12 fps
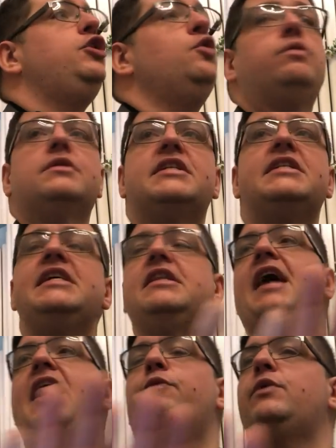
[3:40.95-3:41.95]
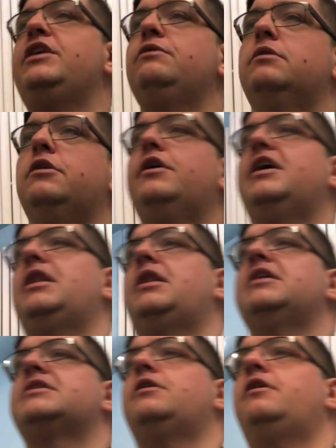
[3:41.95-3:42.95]
you will see that when you look at
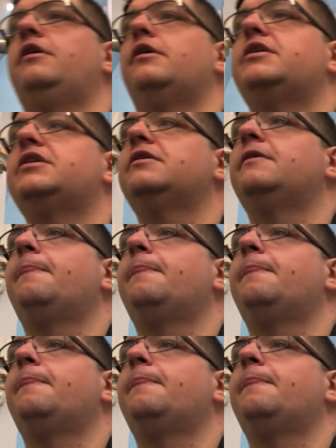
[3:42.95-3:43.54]
this art.